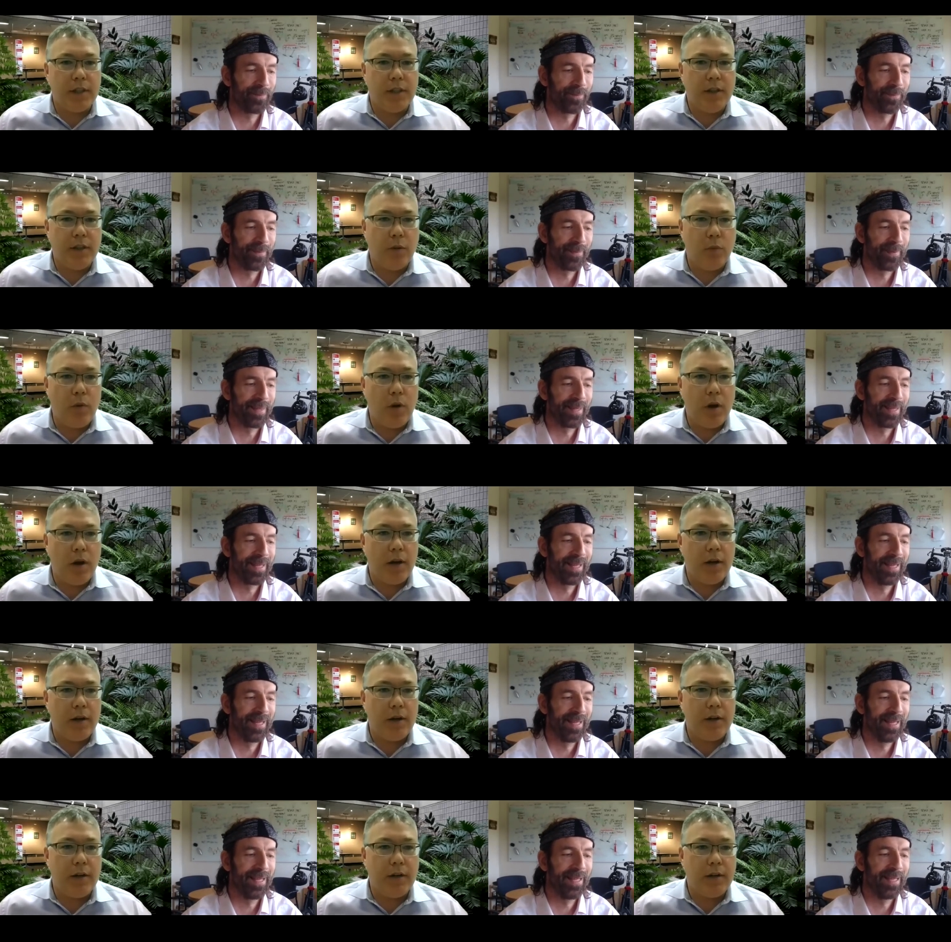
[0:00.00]
Speaker 1: in the
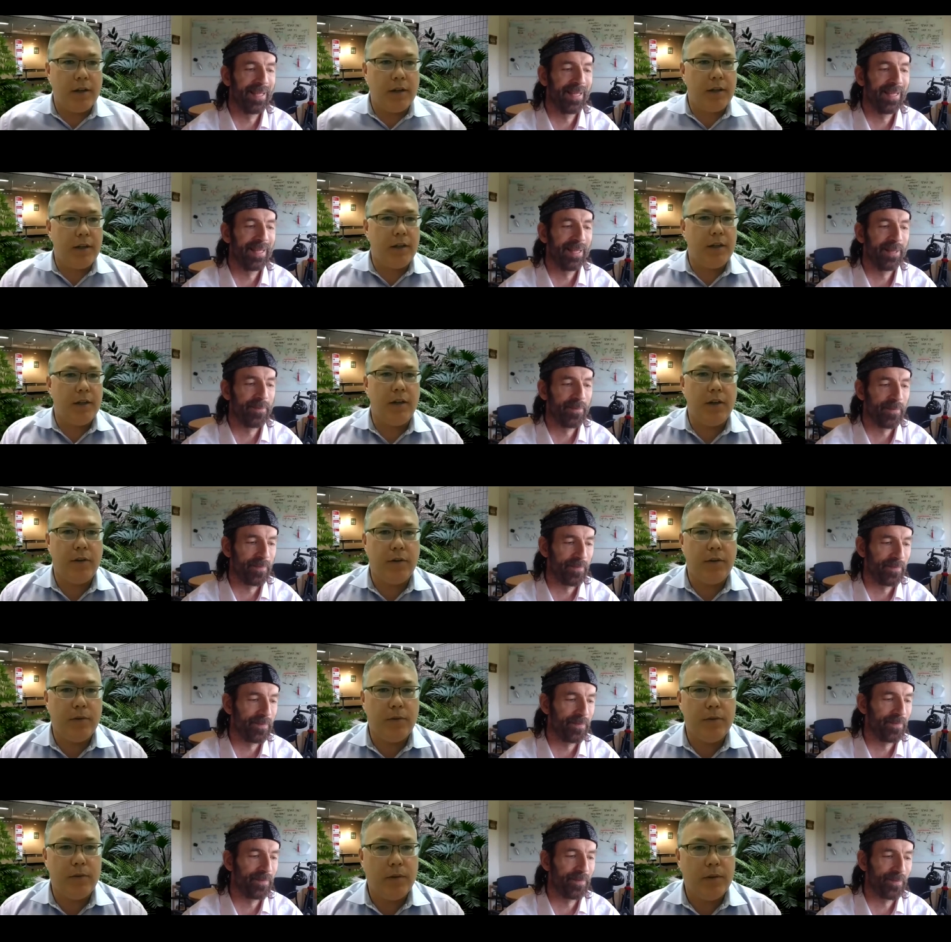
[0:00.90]
water, you
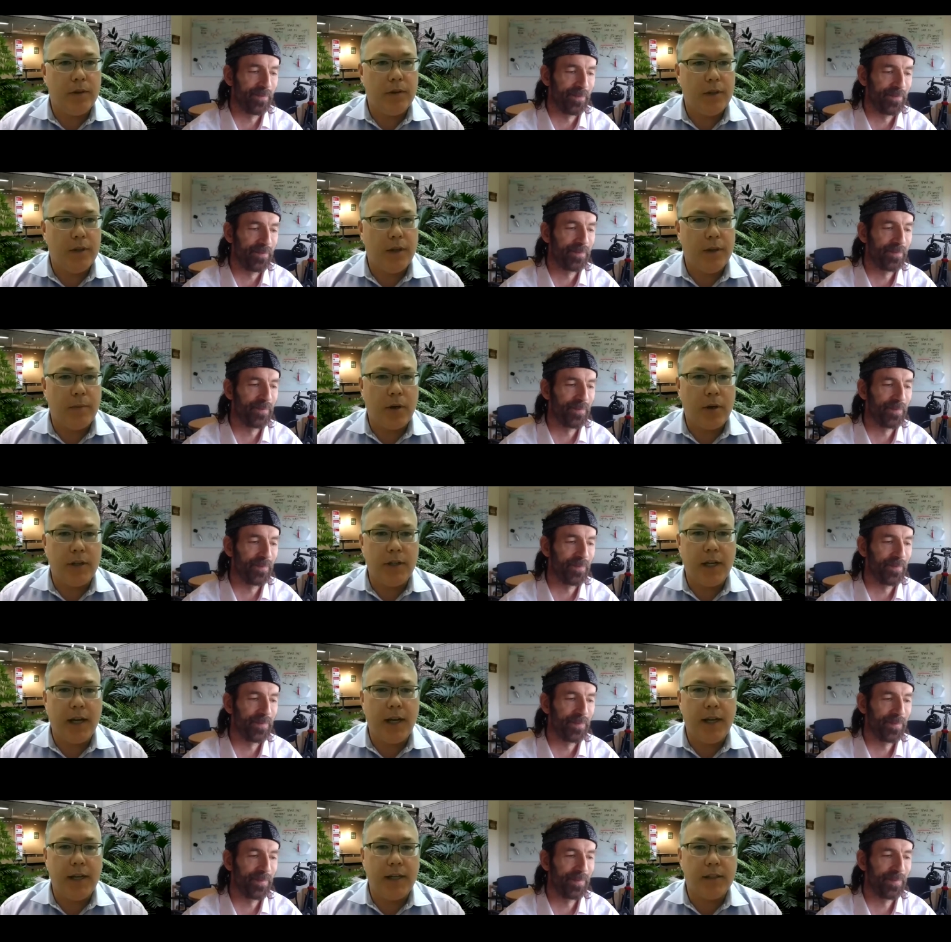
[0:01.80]
know, um, our
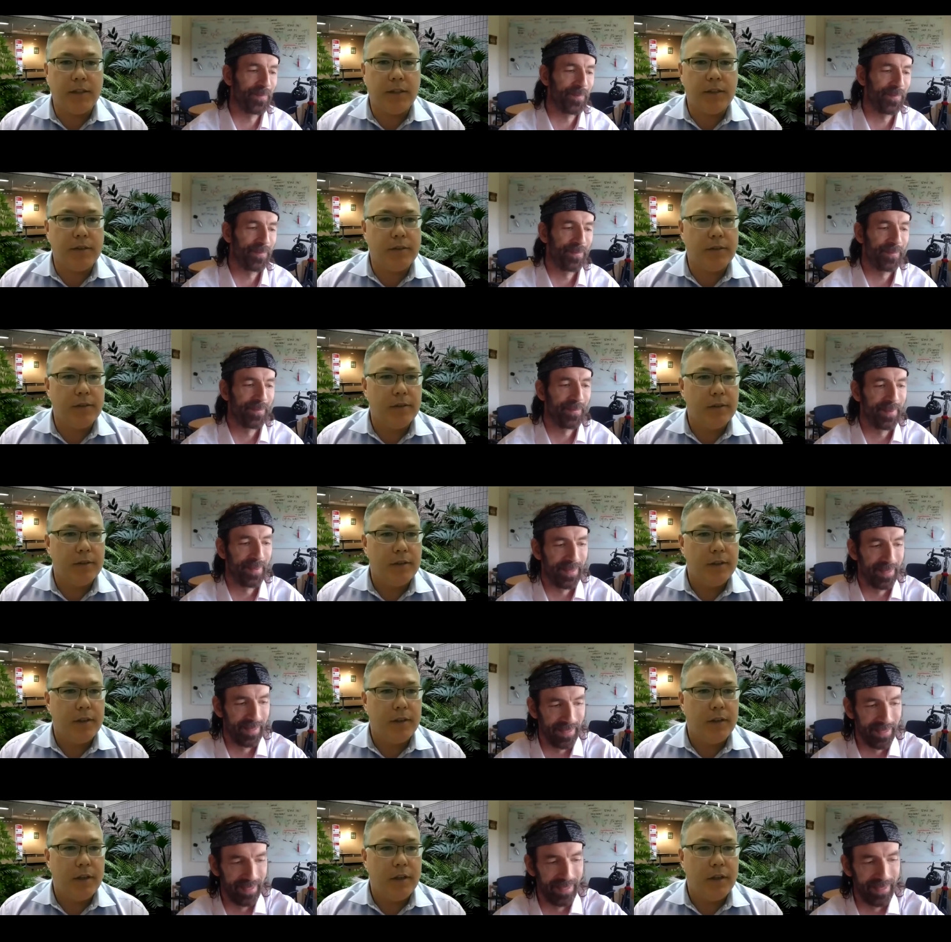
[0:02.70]
diets,
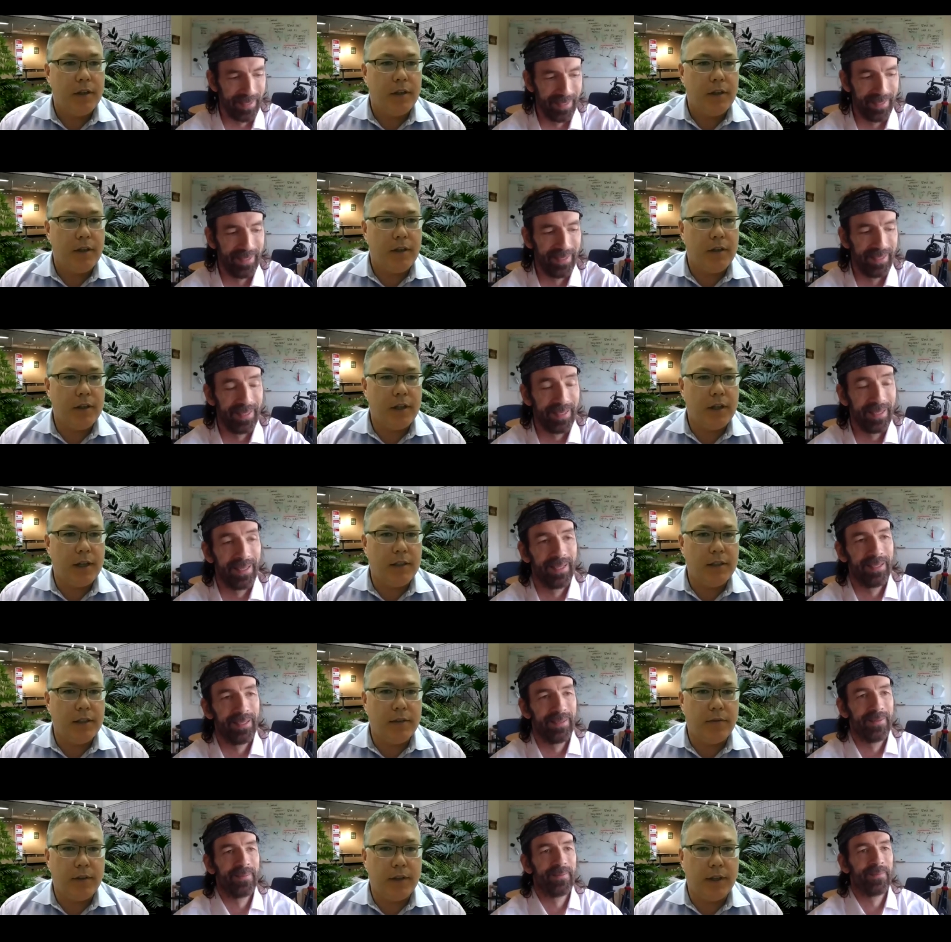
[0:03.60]
all
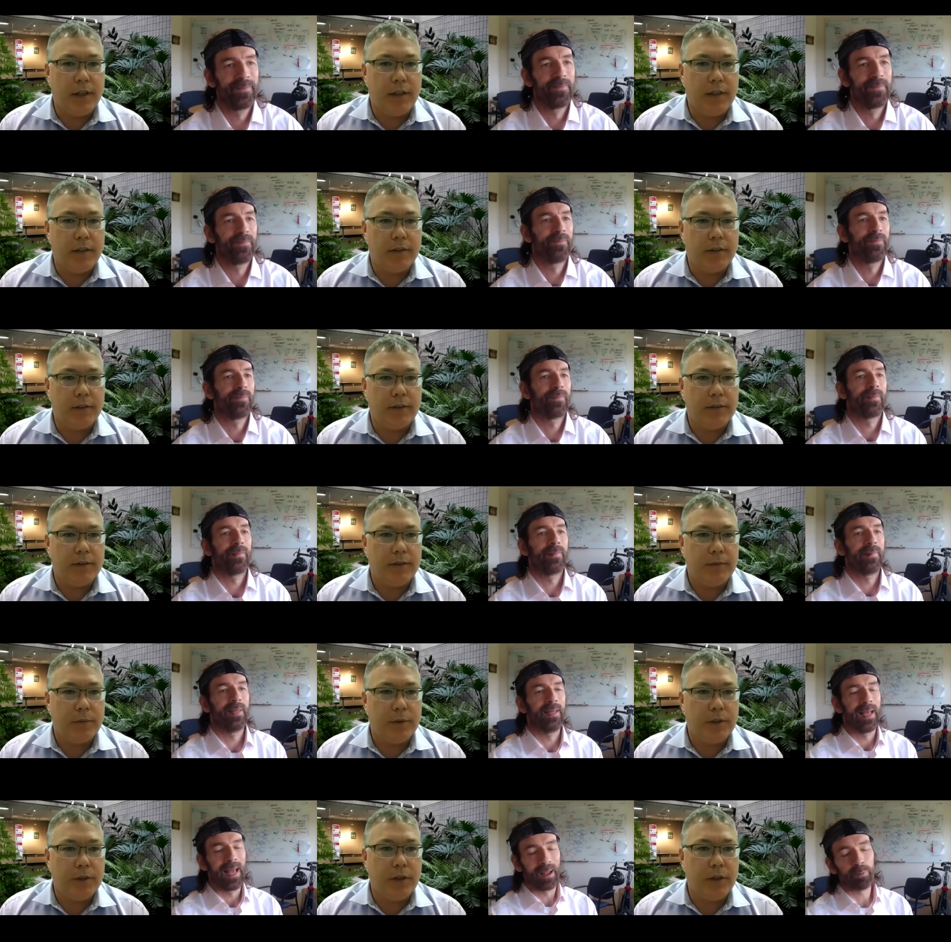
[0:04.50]
kinds of things
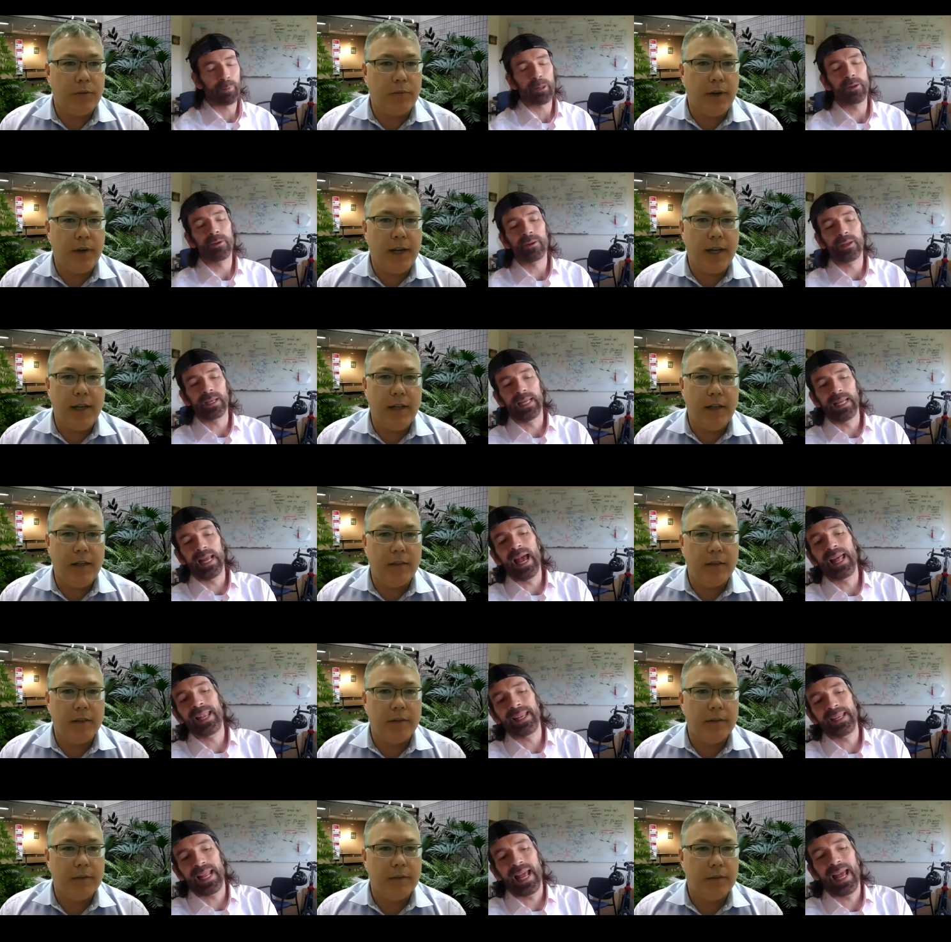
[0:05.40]
what's in um, the rain.
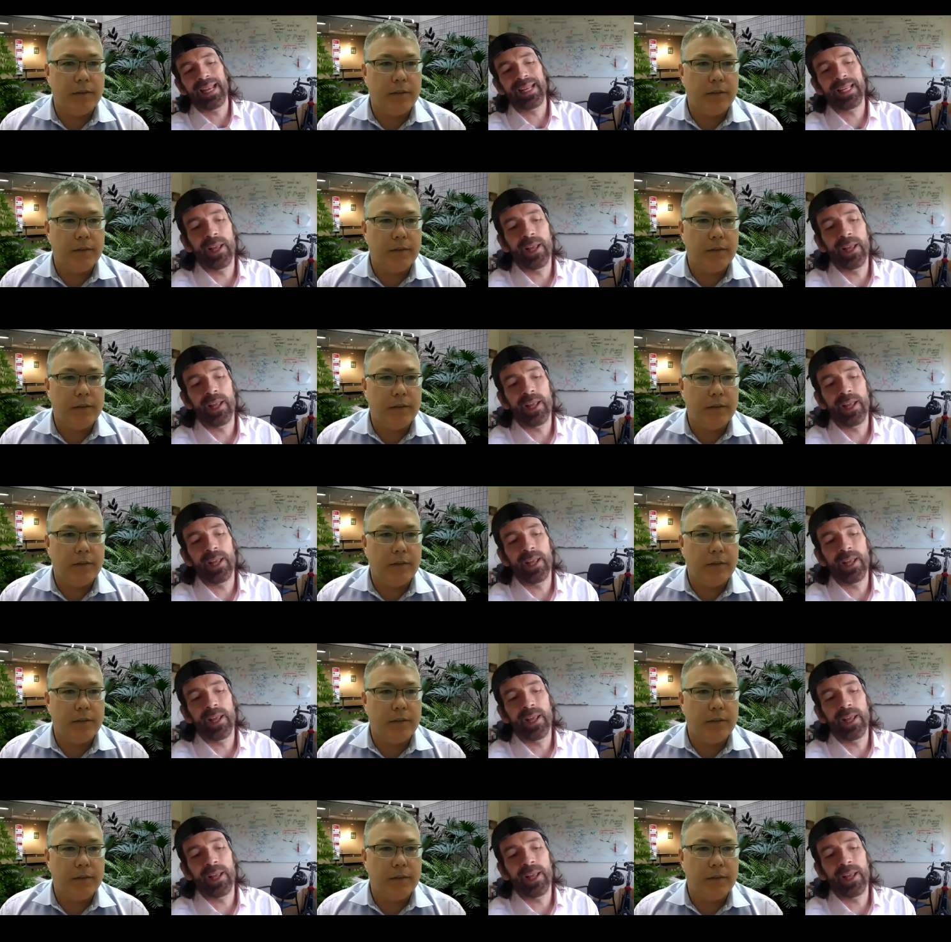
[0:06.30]
Speaker 2: And, and